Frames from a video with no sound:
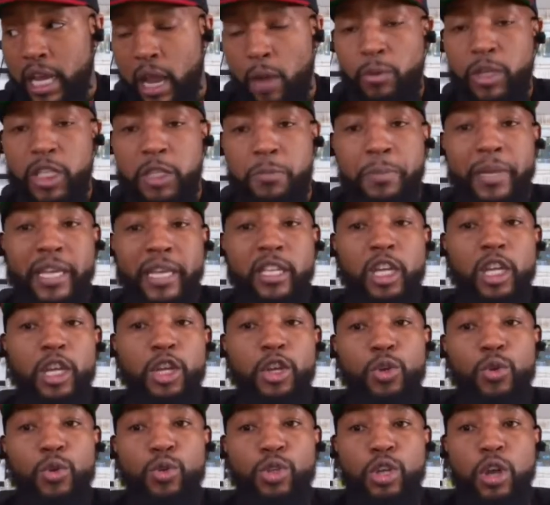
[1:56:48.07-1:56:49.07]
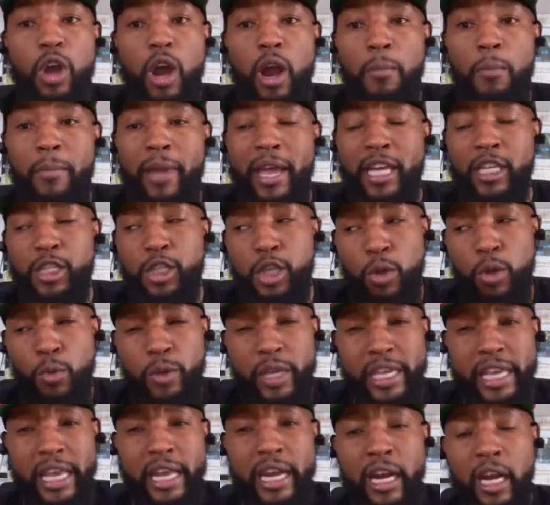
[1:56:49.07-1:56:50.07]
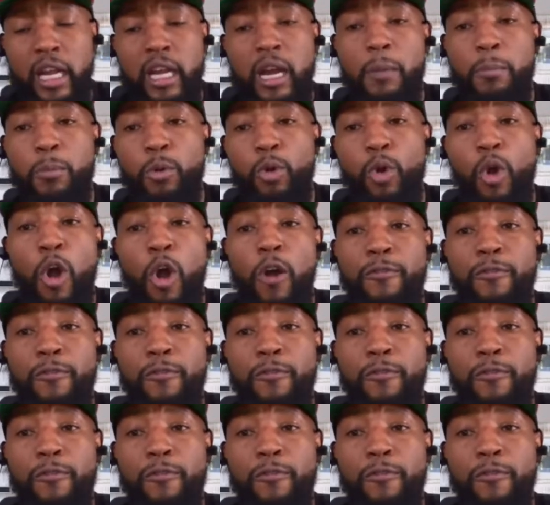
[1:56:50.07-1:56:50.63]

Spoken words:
and we speak to the used car manager, and we get a couple